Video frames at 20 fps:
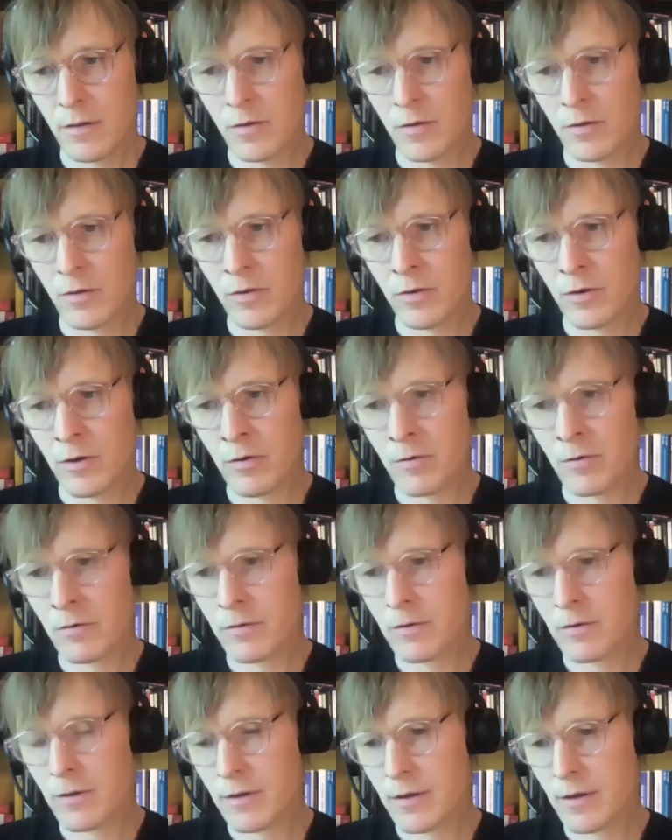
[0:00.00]
You know,
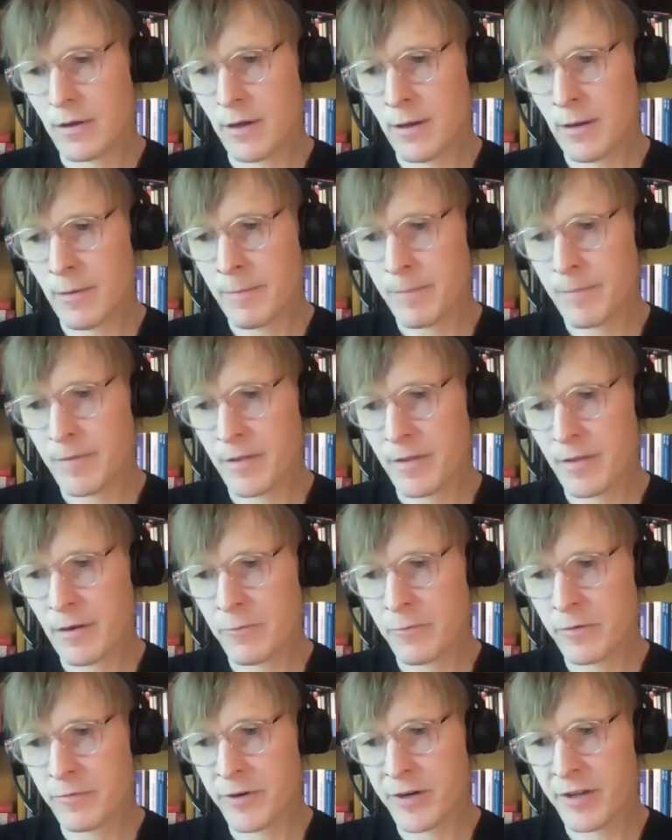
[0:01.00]

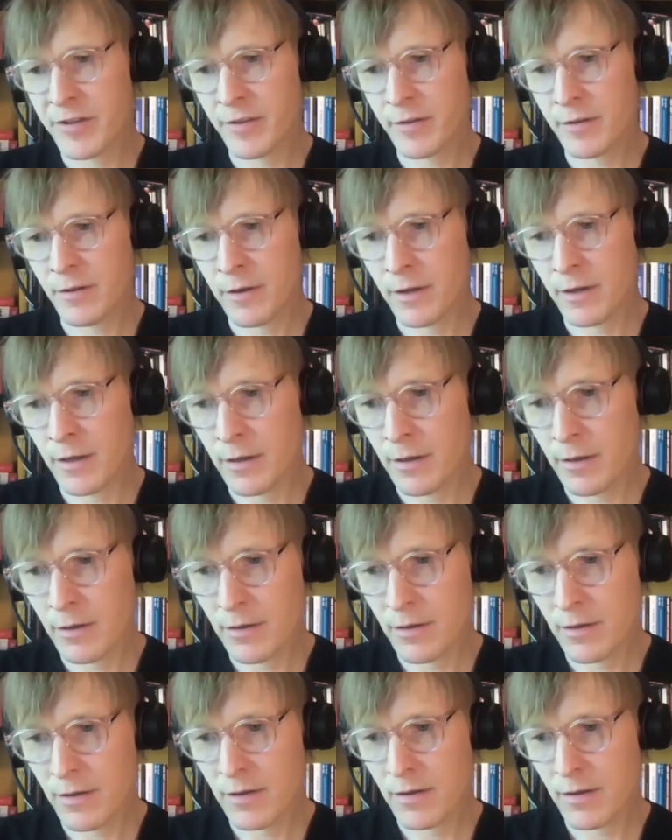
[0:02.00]
someone recently,
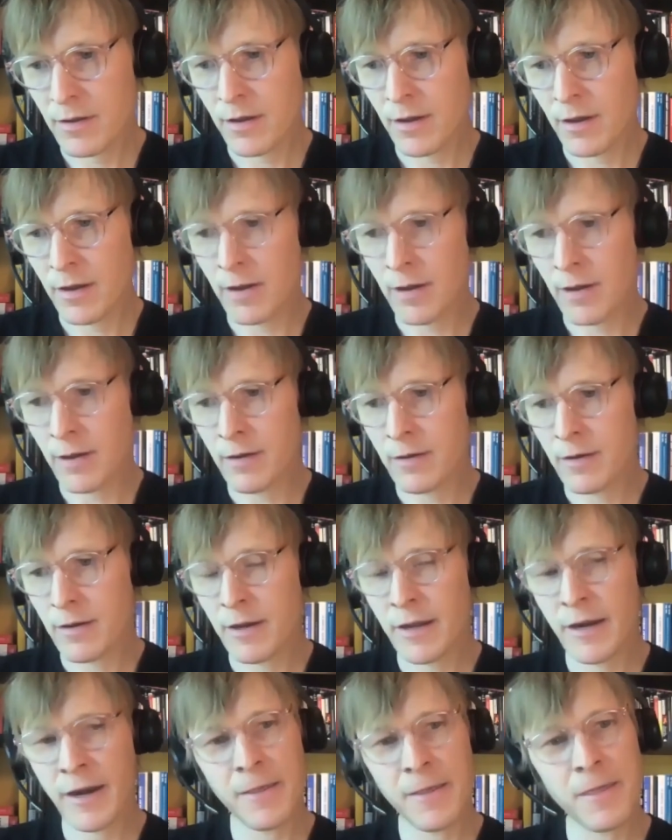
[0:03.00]

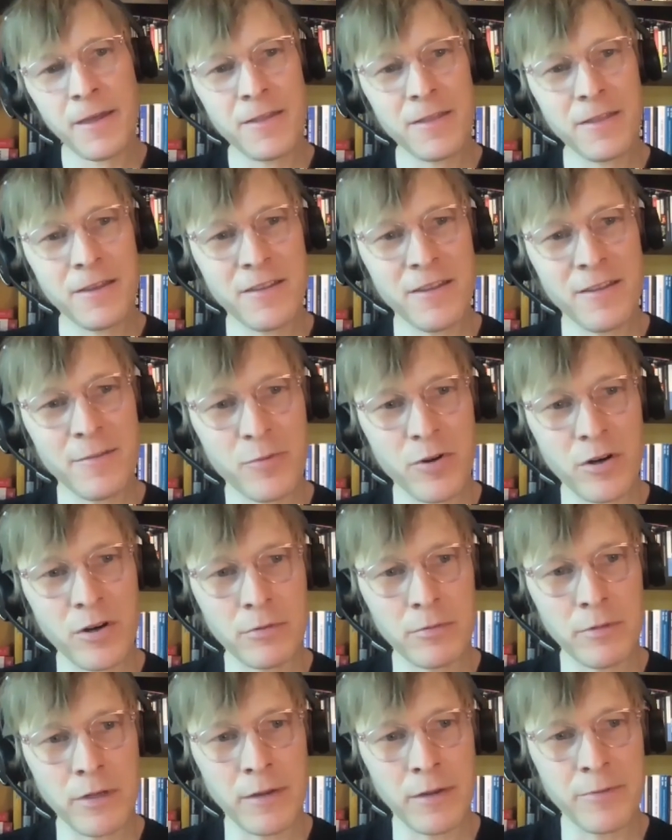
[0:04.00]
and I think this is
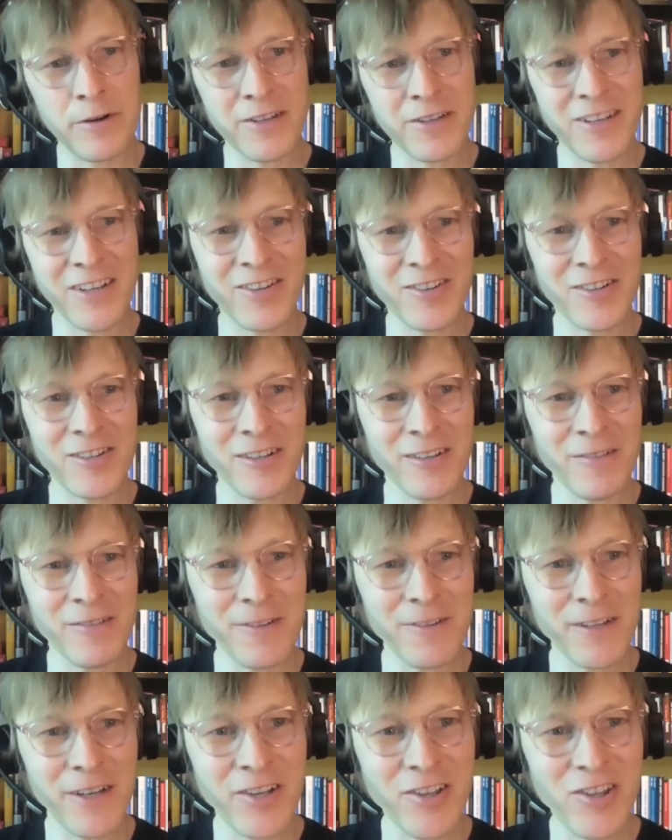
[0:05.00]
probably a particularly
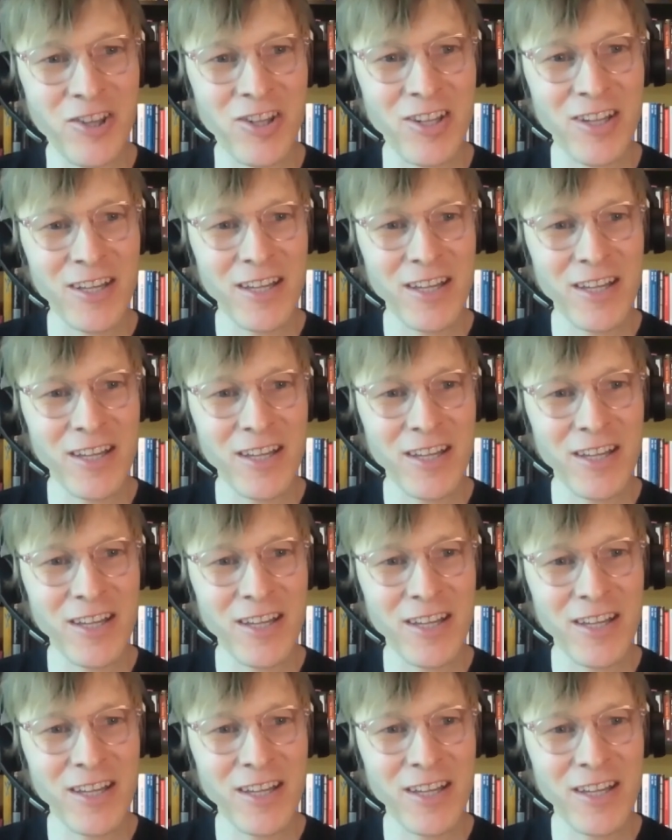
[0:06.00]
Finnish